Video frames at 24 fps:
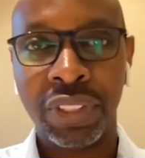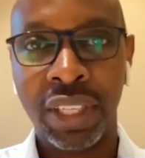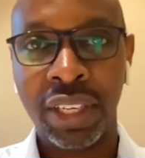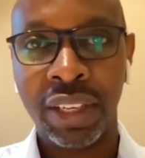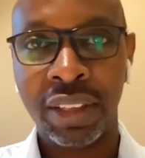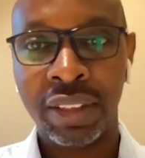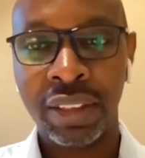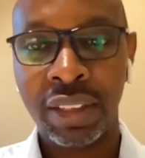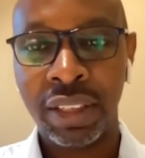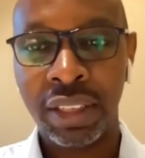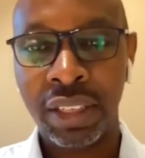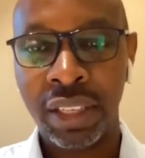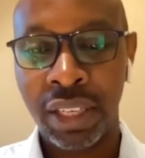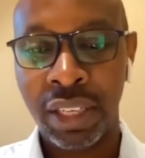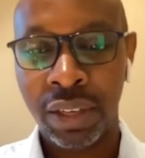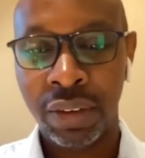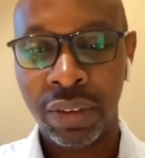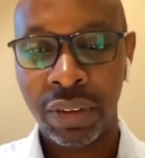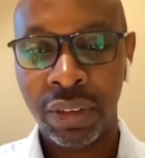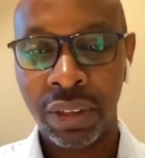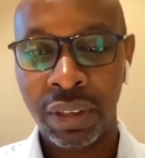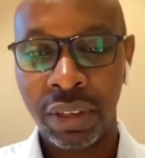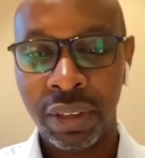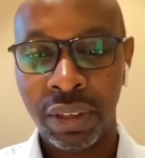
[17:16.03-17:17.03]
And I think here
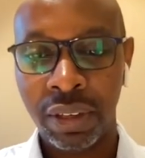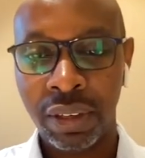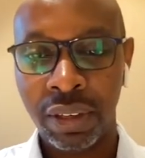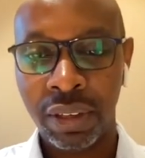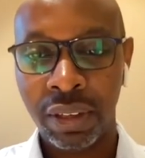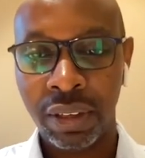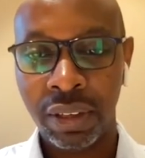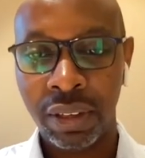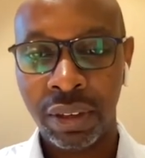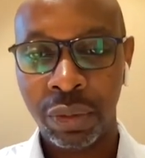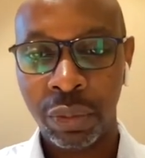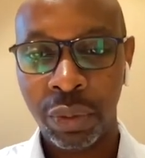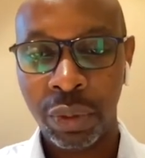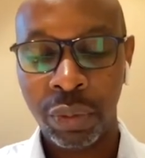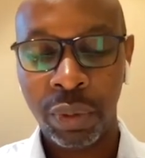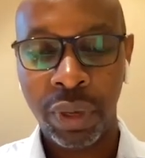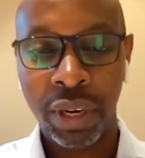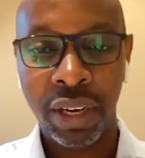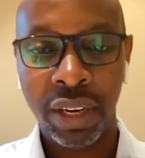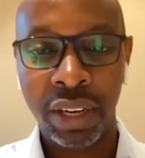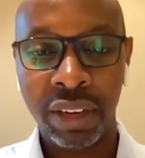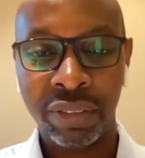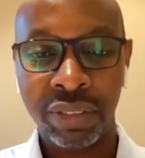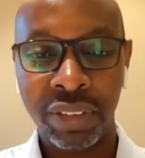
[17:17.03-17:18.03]
in uh, where, where
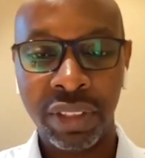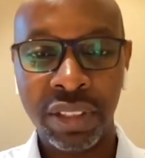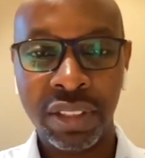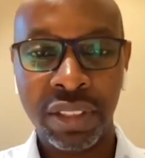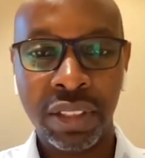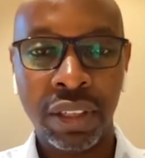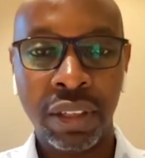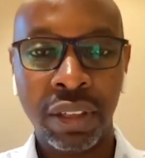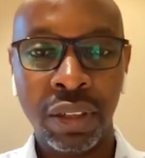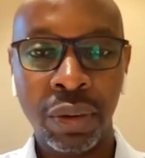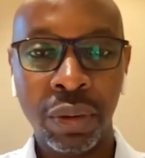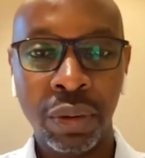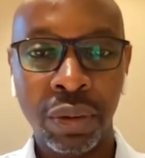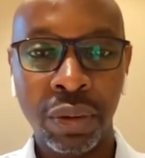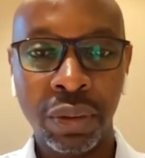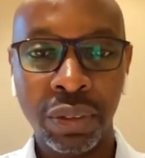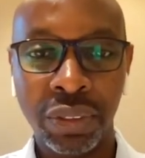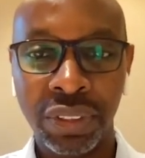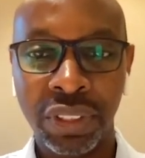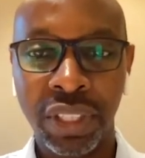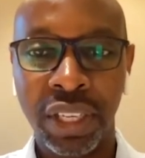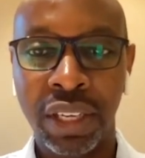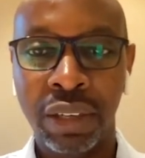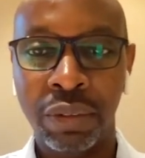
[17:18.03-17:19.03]
I live, there's a local
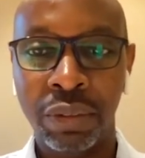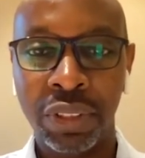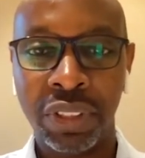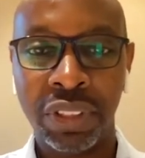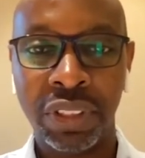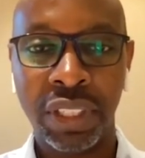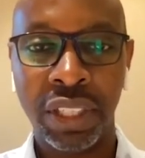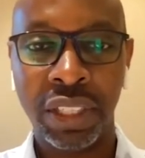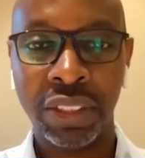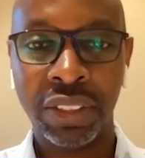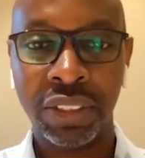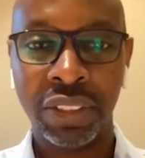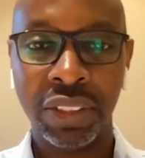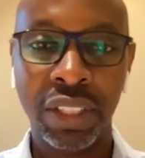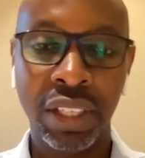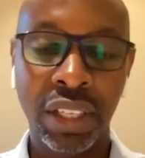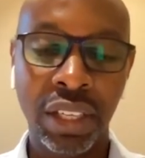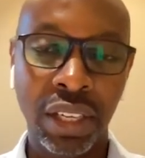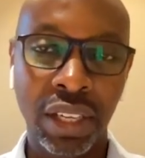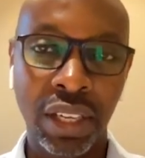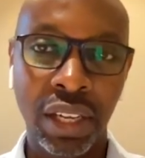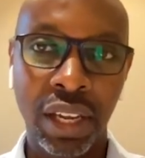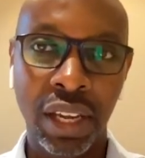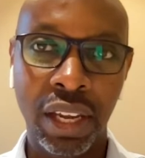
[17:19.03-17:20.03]
saying which says,
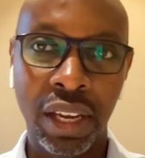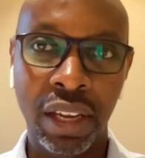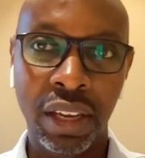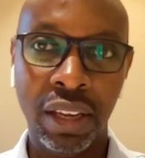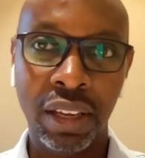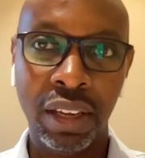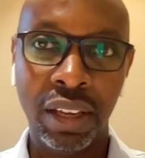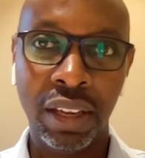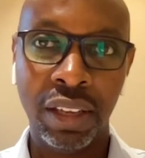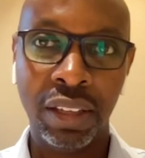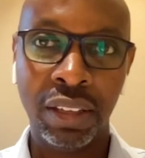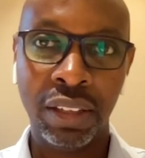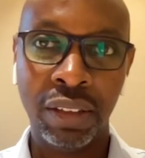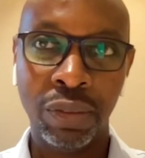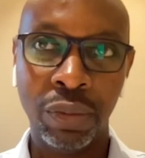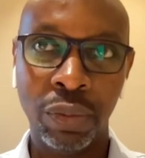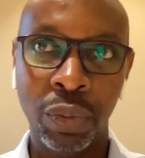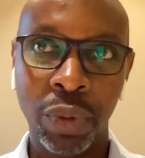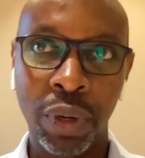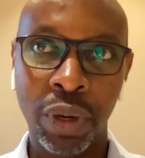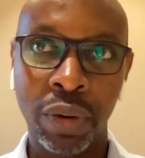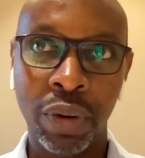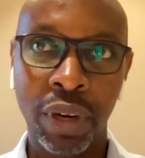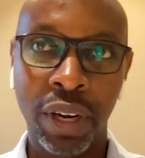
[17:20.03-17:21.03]
a, a
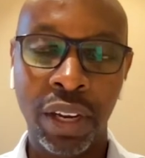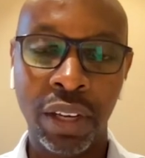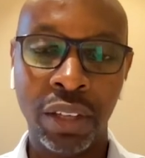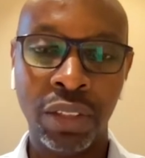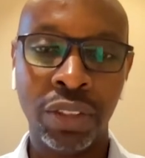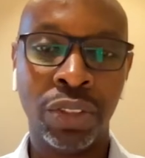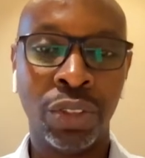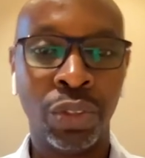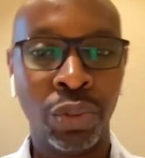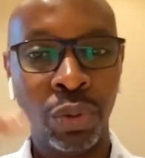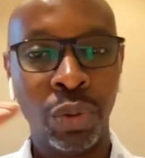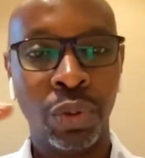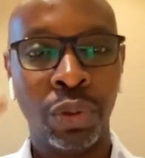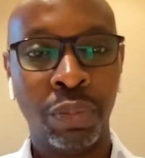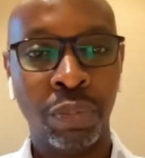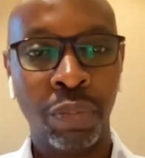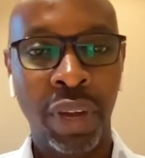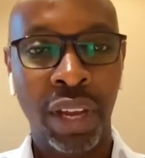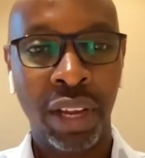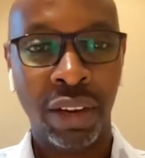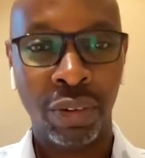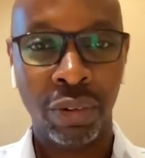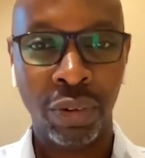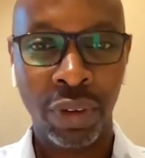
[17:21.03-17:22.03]
where a short
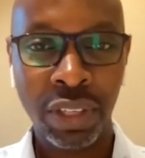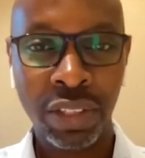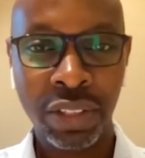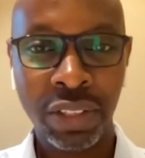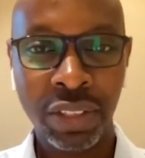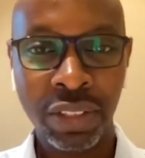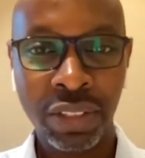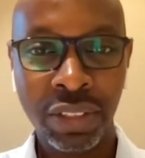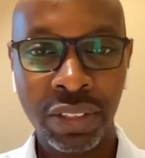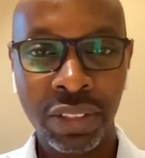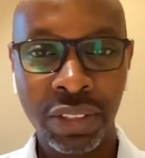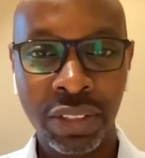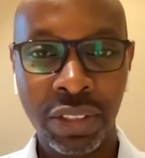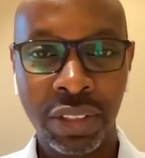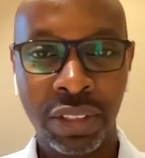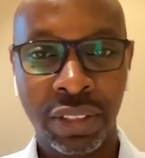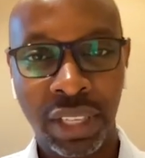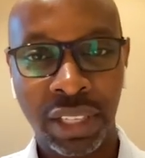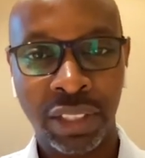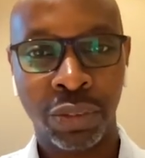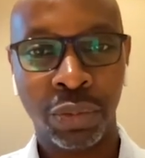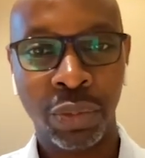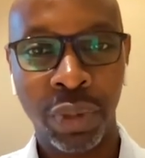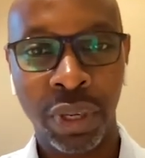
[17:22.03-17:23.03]
man reaches,
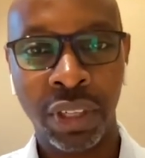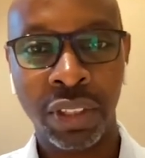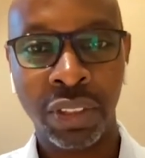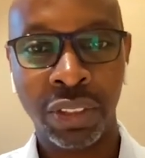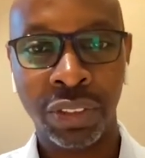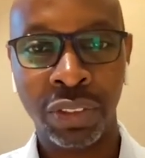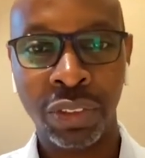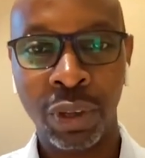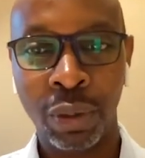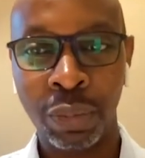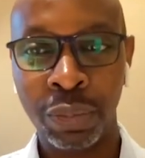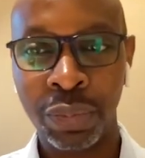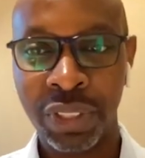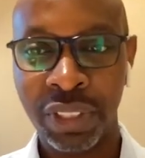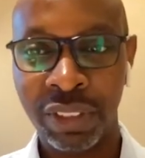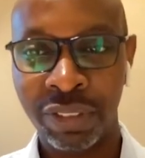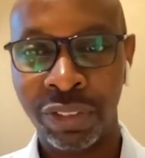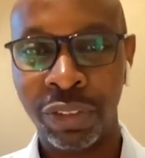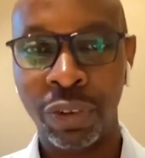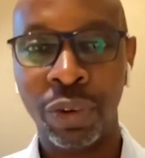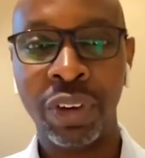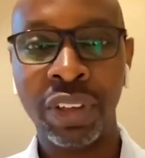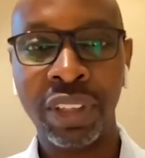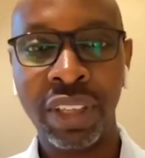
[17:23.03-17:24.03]
that's where he stops. If
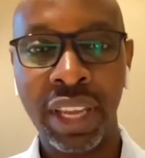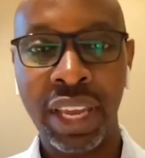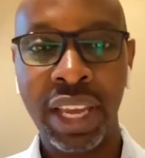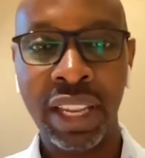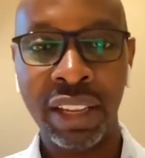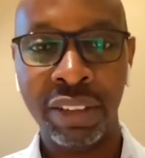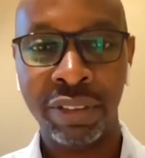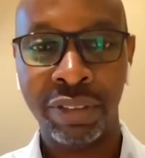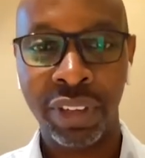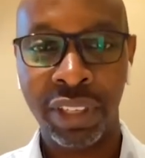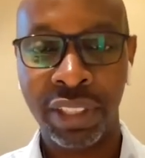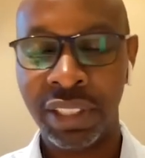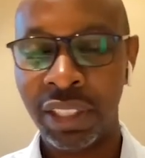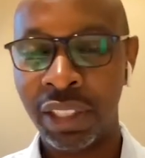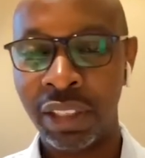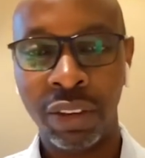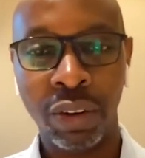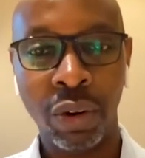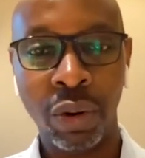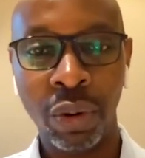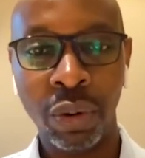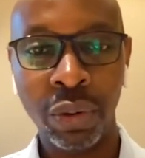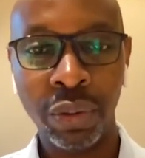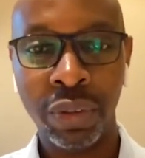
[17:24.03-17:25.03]
you're in the elevator and
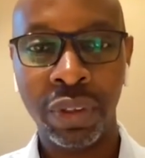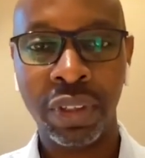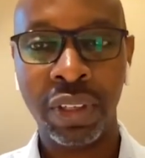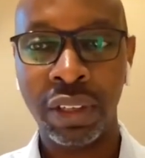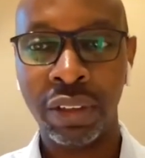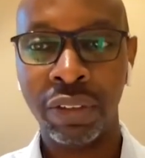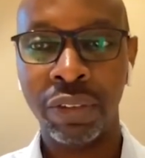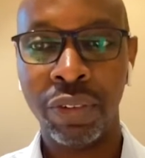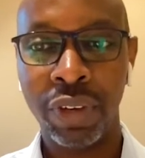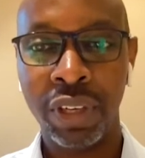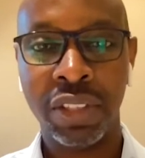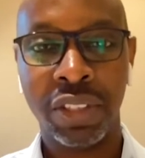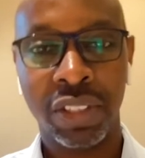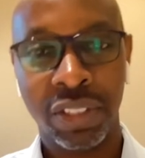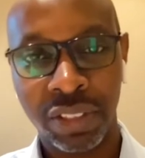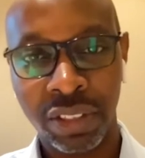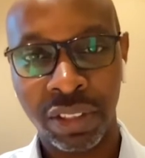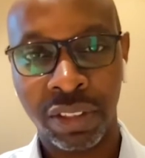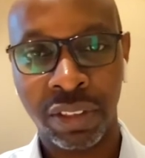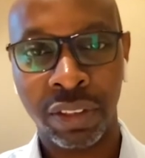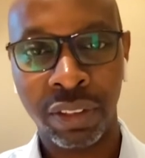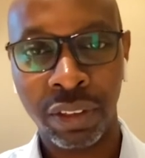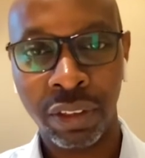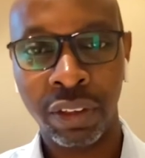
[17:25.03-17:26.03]
all you can reach is
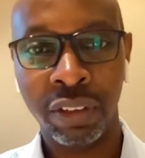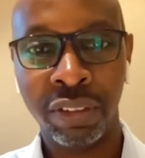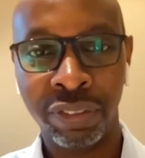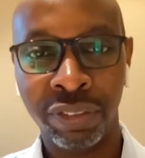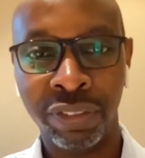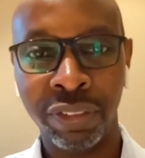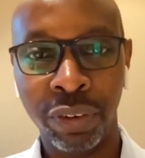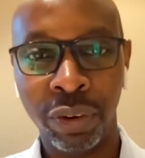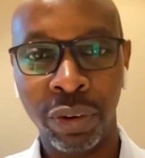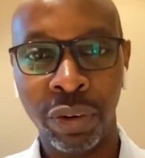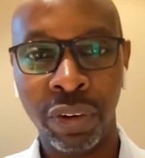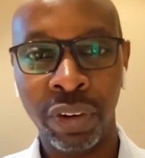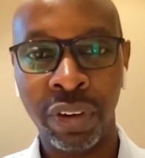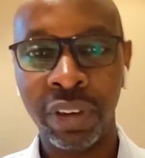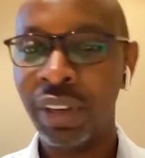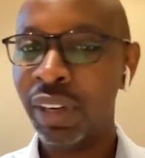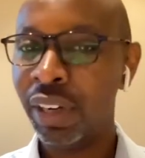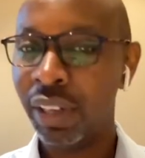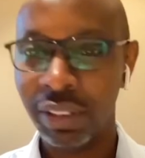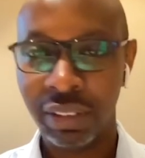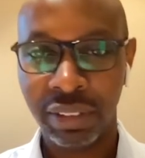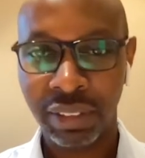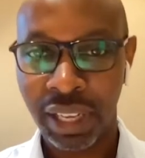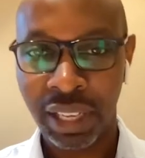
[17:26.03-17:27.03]
the third floor,
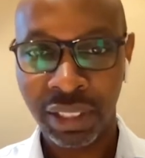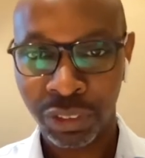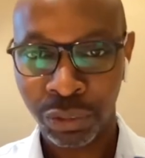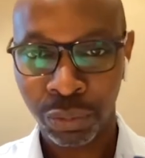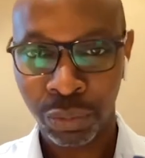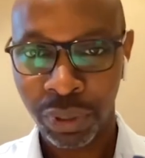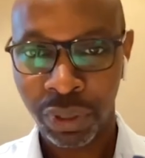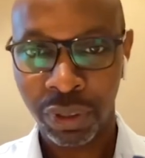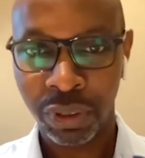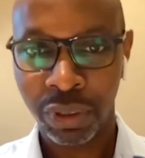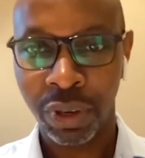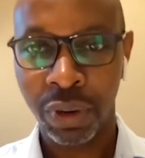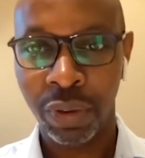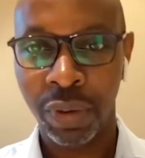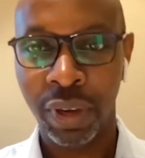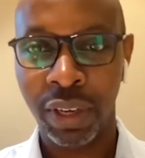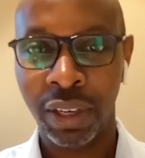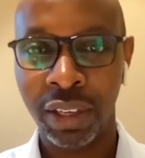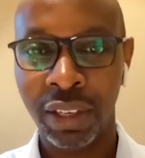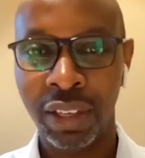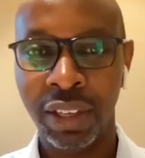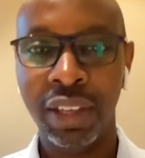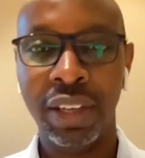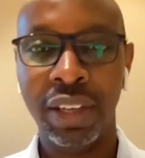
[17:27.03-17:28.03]
that's where you're going.